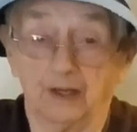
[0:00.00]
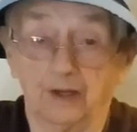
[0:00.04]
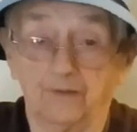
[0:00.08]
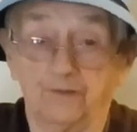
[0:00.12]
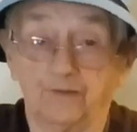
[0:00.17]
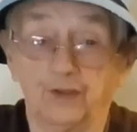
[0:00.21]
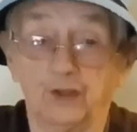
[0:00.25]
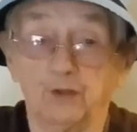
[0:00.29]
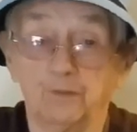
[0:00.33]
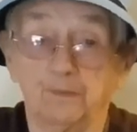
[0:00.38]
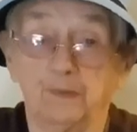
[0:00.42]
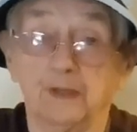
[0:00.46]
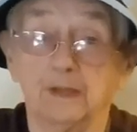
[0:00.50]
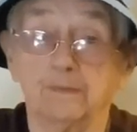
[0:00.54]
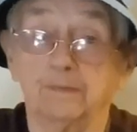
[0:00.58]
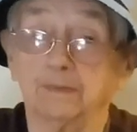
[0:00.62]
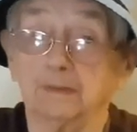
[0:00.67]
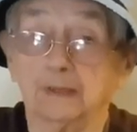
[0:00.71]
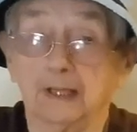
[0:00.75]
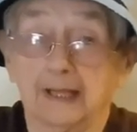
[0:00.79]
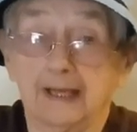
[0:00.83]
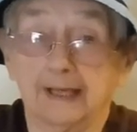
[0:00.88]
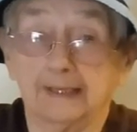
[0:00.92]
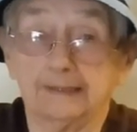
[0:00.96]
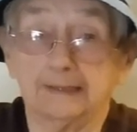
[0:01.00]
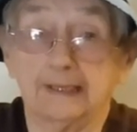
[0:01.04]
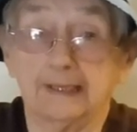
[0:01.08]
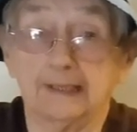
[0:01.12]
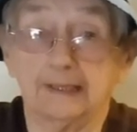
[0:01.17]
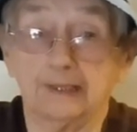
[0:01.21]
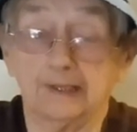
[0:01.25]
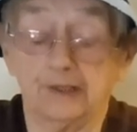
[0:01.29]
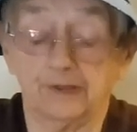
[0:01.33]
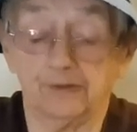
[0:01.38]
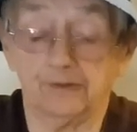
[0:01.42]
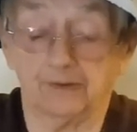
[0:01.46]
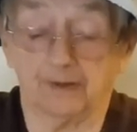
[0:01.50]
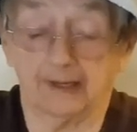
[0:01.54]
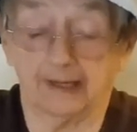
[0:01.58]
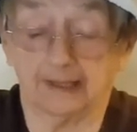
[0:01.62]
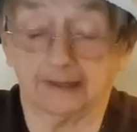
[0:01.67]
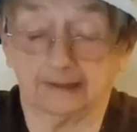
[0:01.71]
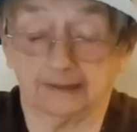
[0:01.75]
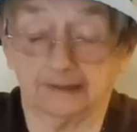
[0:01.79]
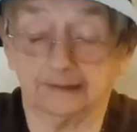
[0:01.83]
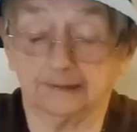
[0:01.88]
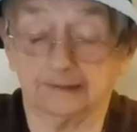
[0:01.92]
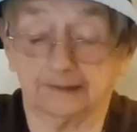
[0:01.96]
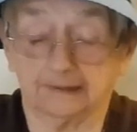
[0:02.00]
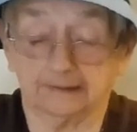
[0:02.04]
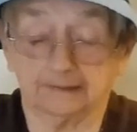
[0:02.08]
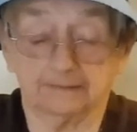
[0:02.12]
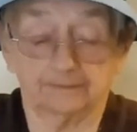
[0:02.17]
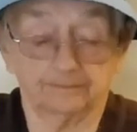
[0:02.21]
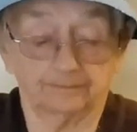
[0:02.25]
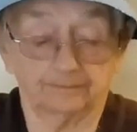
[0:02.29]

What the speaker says: few people had tennis rackets.